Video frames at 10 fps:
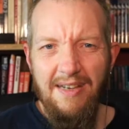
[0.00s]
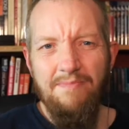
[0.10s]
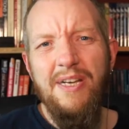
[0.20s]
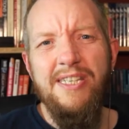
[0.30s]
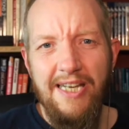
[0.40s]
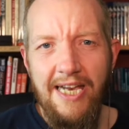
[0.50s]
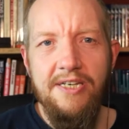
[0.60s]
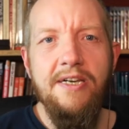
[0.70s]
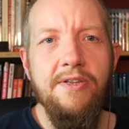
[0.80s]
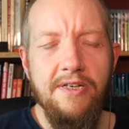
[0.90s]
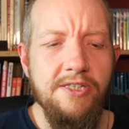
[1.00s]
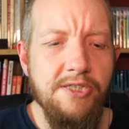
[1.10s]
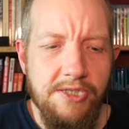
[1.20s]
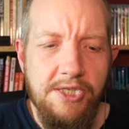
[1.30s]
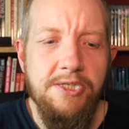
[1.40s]
another, because
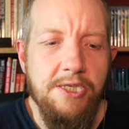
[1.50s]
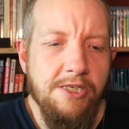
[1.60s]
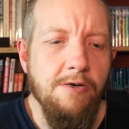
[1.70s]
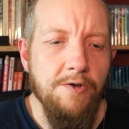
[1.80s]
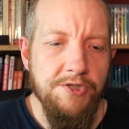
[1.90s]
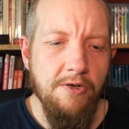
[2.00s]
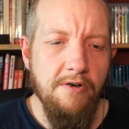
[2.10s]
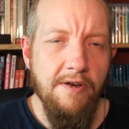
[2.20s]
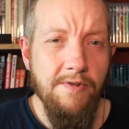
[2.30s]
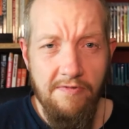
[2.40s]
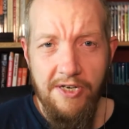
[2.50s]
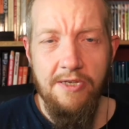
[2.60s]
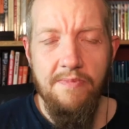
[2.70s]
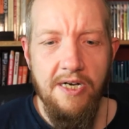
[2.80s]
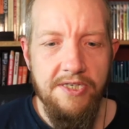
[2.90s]
the short story. Have you read The
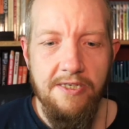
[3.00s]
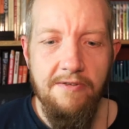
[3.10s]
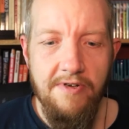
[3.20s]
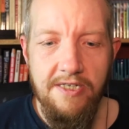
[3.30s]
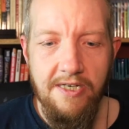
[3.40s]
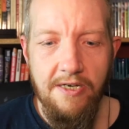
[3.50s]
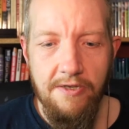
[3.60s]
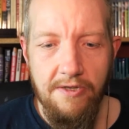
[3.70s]
Masque of the Red Death?